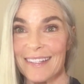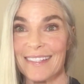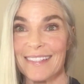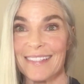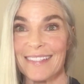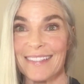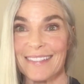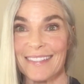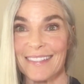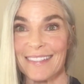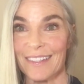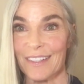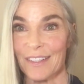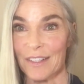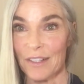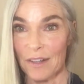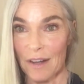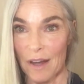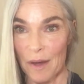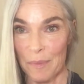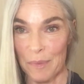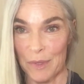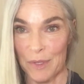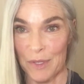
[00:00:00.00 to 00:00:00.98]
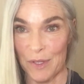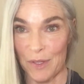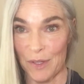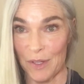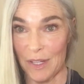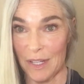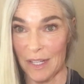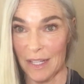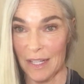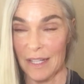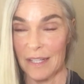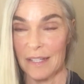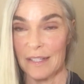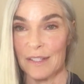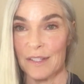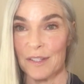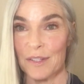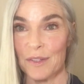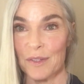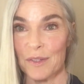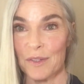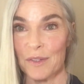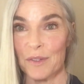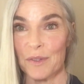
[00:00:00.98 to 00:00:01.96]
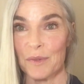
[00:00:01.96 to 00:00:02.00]
it's a good opportunity
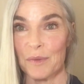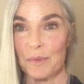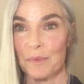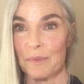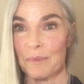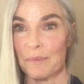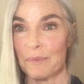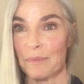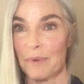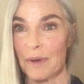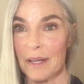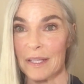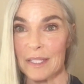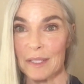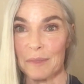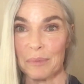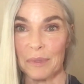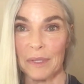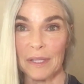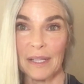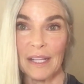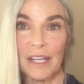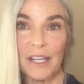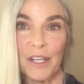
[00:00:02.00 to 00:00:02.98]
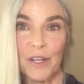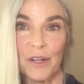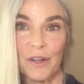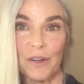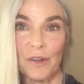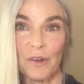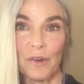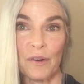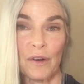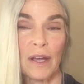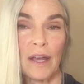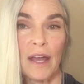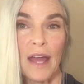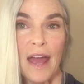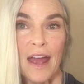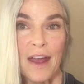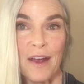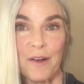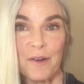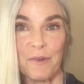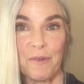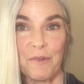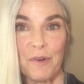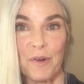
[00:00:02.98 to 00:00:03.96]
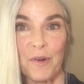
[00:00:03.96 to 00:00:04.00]
to possibly let your gray
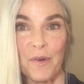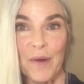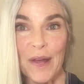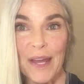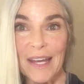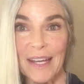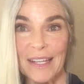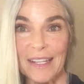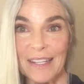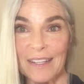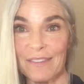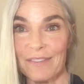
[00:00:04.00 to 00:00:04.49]
hair grow in.